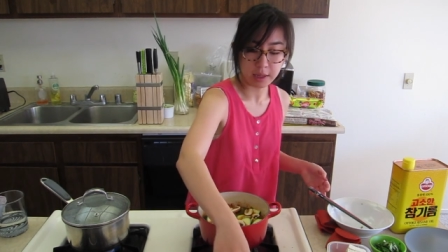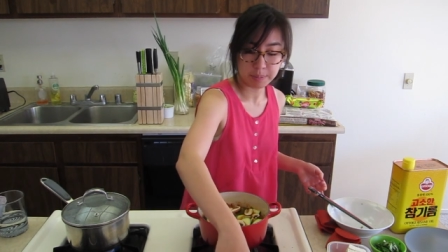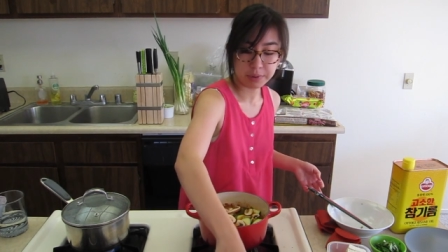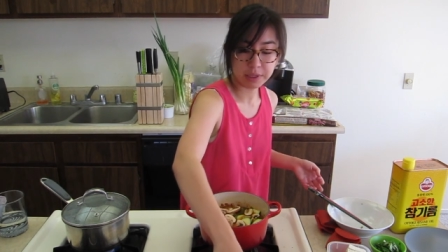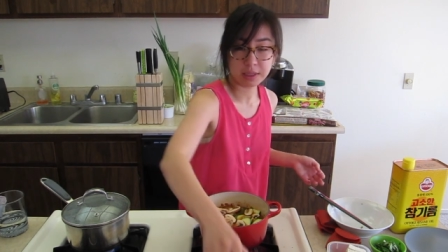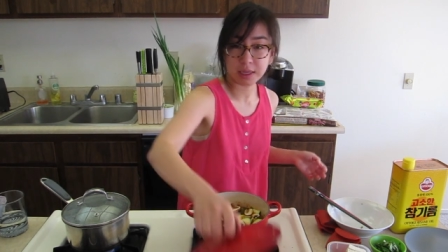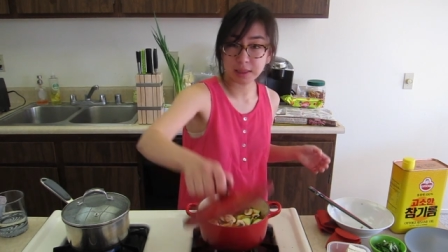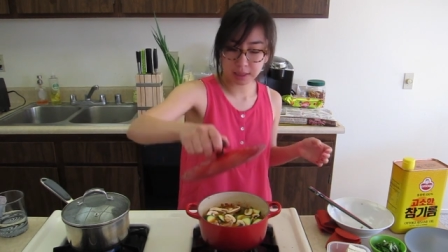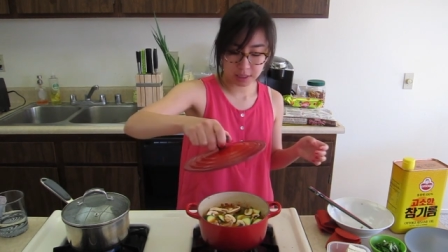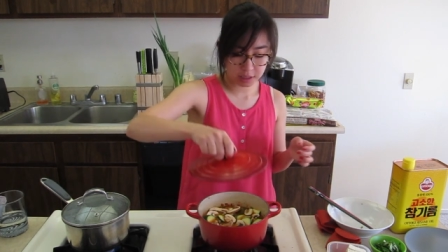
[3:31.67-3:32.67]
gonna put the
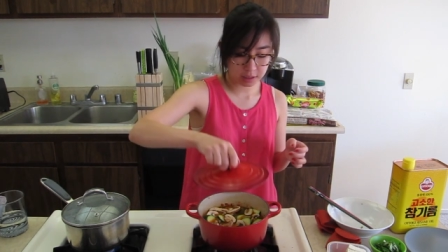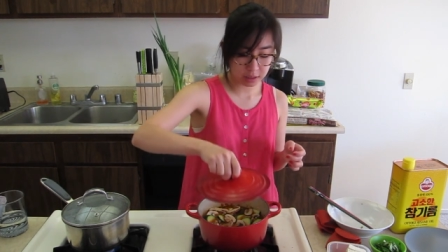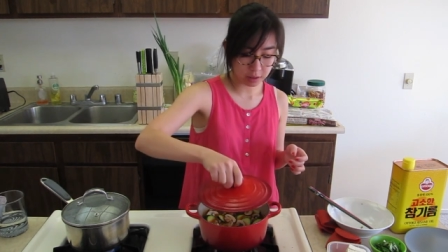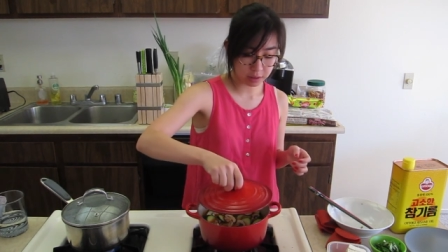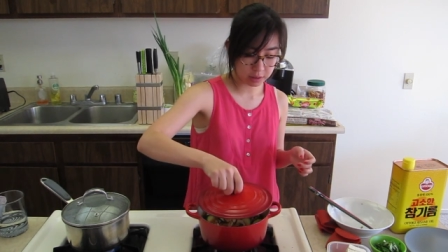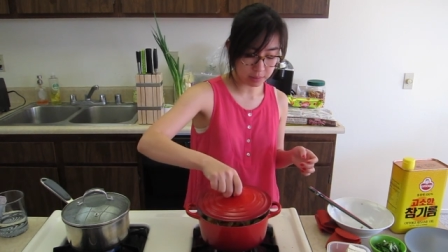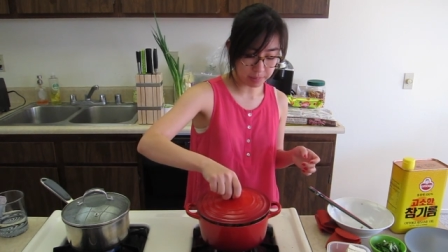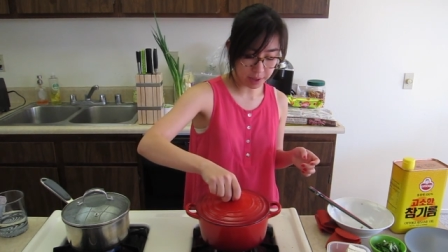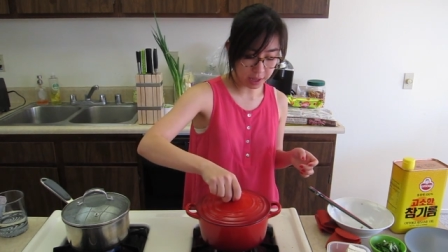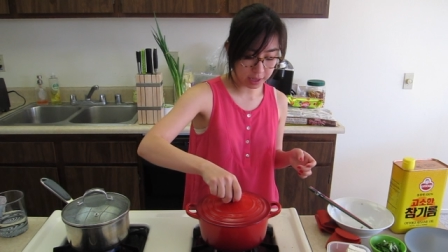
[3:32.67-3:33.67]
lid on the
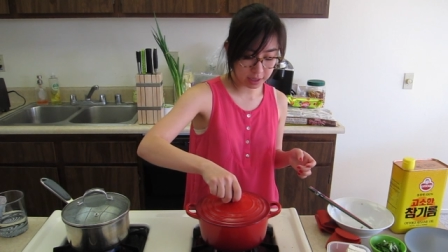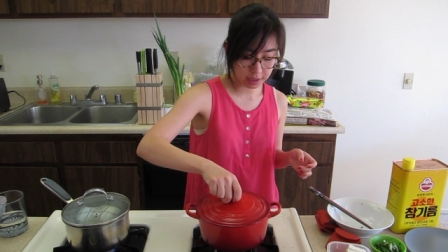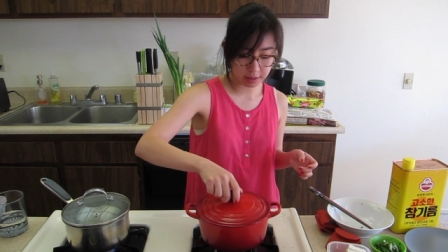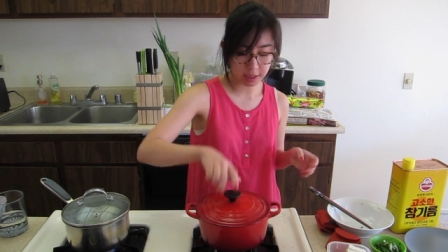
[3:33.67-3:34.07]
pot and